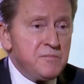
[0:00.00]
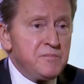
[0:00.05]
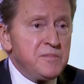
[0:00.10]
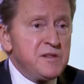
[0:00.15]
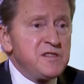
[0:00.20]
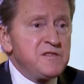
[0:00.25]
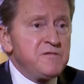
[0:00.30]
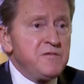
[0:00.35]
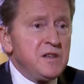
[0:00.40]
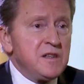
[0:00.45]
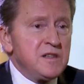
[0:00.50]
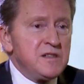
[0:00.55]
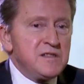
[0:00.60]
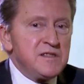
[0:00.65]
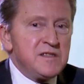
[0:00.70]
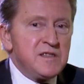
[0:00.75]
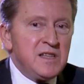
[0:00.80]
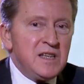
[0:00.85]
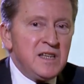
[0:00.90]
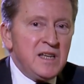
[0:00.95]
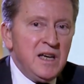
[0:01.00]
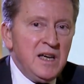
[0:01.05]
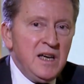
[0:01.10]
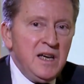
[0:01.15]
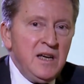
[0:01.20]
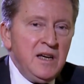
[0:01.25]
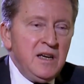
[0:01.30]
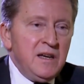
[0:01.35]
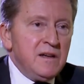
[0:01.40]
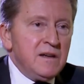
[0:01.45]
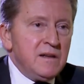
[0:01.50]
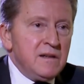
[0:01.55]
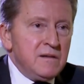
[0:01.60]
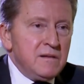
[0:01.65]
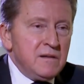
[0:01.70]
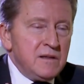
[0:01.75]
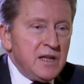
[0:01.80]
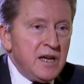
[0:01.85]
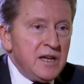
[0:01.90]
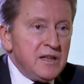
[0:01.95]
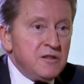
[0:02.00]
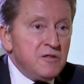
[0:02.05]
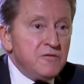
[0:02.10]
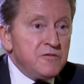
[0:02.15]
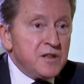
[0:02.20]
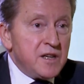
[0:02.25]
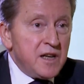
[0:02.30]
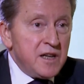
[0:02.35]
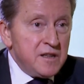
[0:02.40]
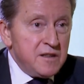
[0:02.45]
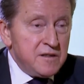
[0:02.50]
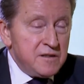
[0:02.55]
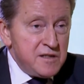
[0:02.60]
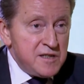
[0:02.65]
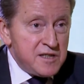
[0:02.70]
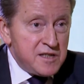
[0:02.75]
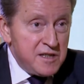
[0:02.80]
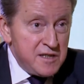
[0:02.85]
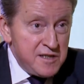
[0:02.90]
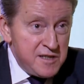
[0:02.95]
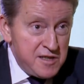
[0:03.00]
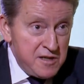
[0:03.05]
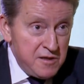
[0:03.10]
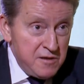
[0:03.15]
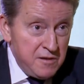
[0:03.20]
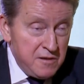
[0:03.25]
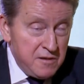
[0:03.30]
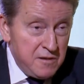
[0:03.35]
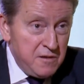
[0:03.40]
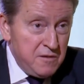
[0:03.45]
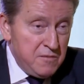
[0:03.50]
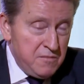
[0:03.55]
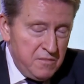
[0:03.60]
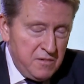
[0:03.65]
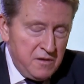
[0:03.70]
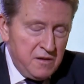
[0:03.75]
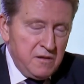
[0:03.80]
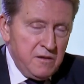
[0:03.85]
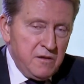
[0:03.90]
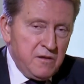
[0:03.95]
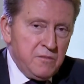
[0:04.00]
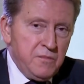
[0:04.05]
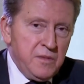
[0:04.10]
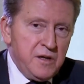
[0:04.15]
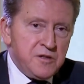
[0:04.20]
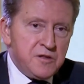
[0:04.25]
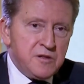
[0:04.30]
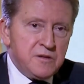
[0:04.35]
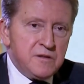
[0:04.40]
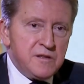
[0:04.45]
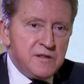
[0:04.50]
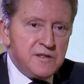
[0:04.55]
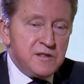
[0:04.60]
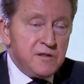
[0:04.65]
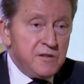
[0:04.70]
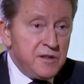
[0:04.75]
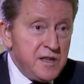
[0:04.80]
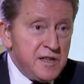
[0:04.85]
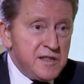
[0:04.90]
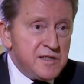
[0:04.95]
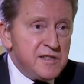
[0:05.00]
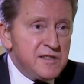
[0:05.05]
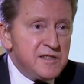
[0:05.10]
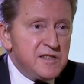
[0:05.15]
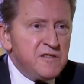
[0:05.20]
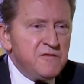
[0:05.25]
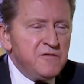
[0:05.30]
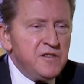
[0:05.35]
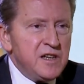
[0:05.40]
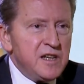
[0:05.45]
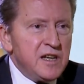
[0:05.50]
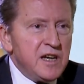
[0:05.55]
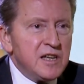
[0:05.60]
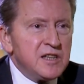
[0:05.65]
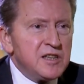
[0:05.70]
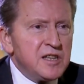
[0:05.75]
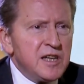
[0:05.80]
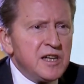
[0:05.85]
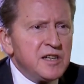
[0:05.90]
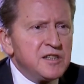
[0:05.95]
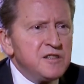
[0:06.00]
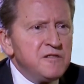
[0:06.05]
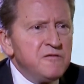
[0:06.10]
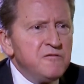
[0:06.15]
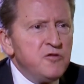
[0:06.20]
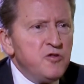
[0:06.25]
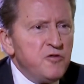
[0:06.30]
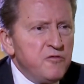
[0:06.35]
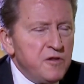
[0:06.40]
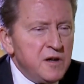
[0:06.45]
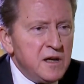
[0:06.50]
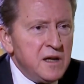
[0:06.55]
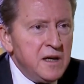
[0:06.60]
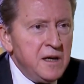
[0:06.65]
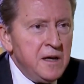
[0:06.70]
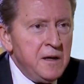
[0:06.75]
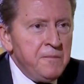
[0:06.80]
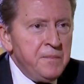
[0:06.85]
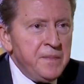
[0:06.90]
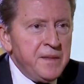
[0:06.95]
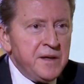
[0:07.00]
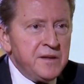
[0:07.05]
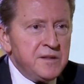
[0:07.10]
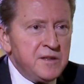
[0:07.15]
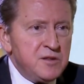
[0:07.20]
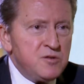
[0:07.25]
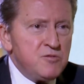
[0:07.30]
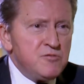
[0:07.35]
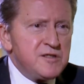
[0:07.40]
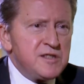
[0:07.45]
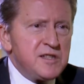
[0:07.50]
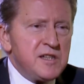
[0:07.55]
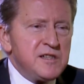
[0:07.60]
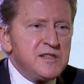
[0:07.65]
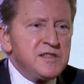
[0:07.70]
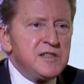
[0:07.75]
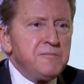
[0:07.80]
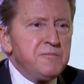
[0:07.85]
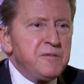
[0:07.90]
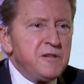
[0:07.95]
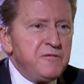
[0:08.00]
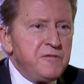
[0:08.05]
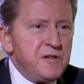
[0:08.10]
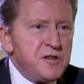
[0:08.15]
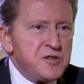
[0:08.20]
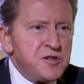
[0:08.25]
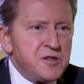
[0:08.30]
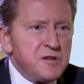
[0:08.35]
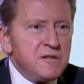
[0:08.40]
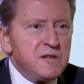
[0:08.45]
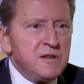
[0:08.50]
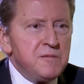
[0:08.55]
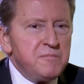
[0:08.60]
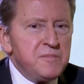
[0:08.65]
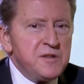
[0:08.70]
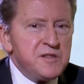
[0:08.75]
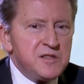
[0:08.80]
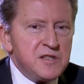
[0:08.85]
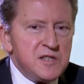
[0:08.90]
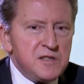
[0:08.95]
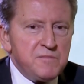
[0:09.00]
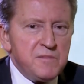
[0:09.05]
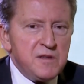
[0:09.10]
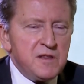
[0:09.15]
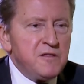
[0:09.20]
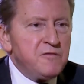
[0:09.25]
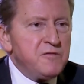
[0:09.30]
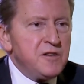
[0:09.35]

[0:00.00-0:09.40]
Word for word: As far as the uh, line of credit is concerned, you, you, you mentioned it, so yes, it's a very attractive offer and the two sides, the professional, the businessmen, the